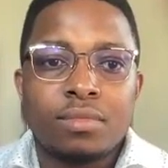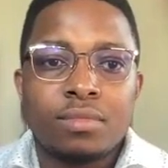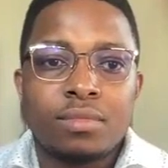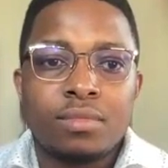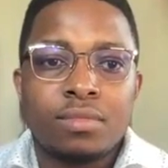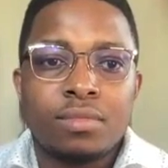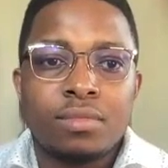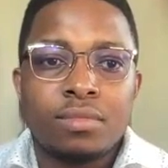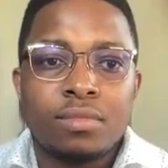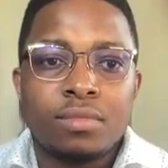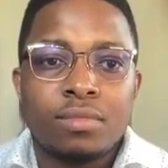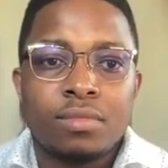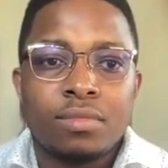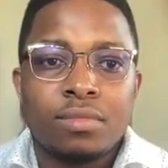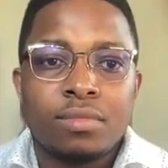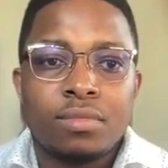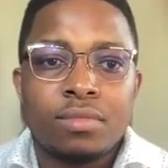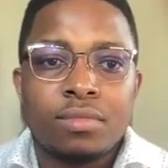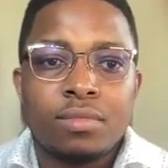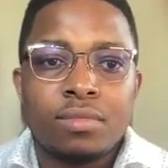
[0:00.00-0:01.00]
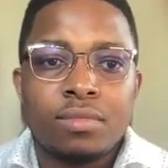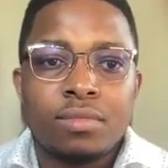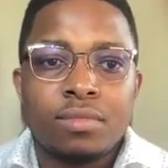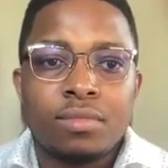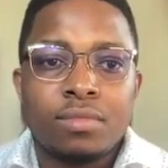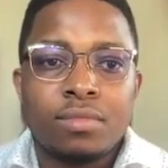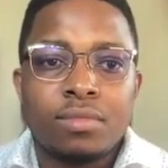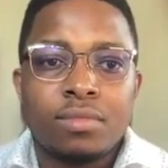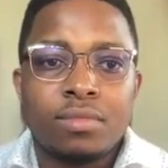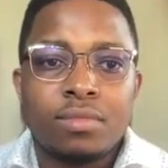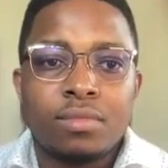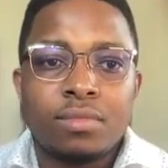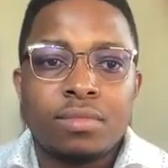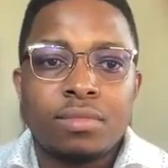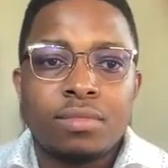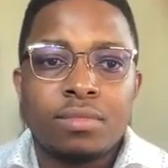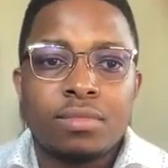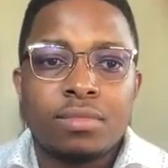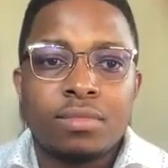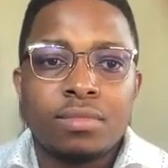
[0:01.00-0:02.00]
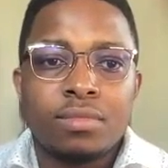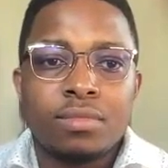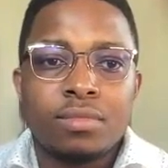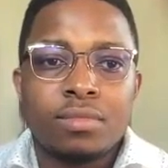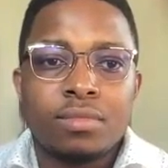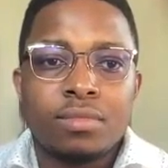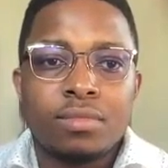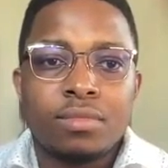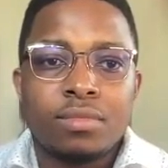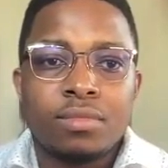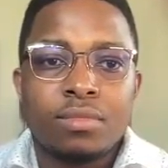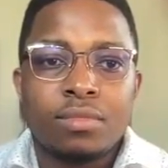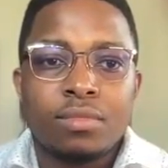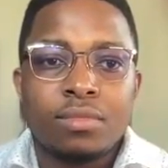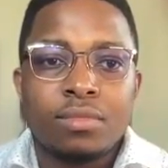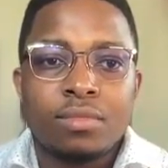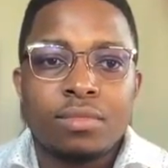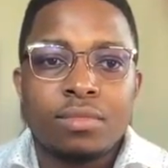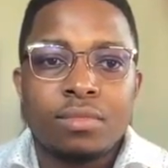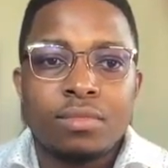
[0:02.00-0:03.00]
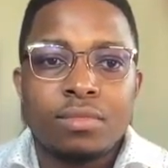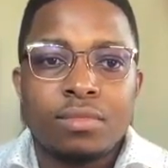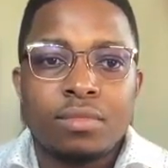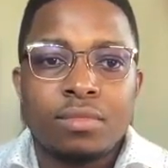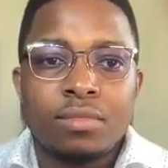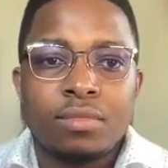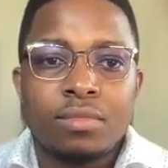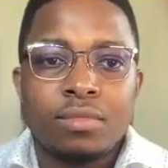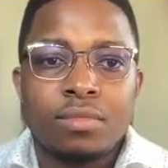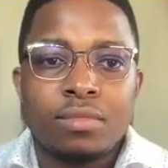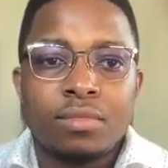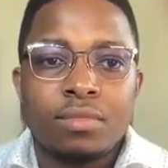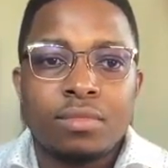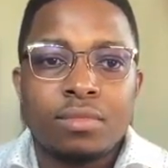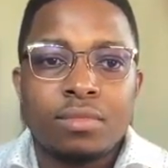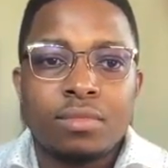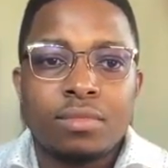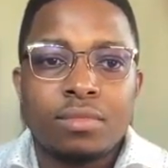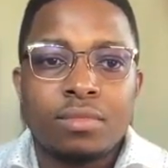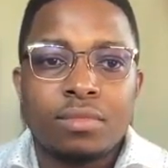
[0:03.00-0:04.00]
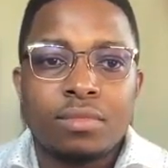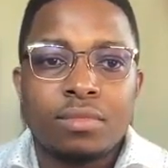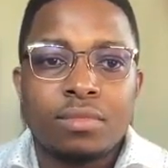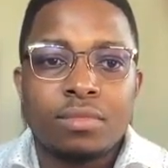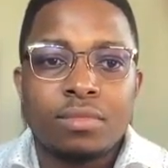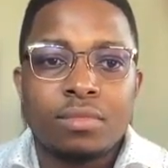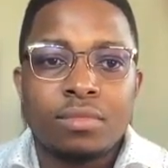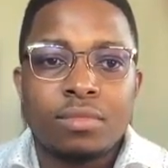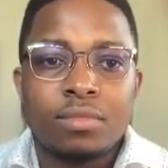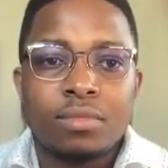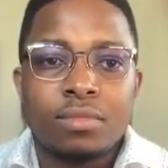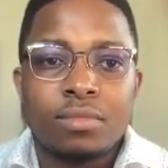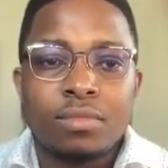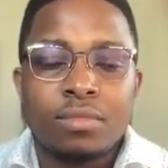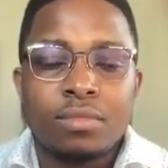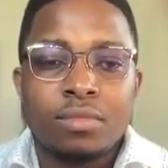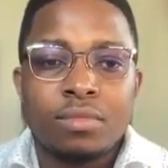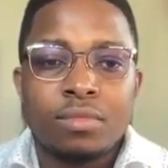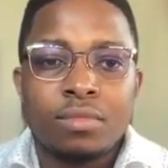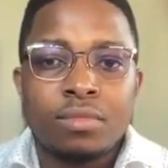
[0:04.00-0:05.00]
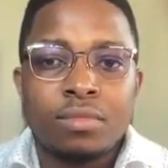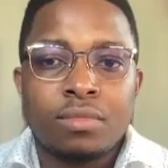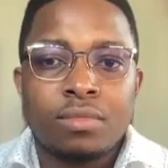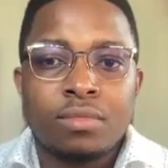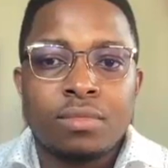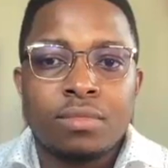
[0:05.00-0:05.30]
[no speech]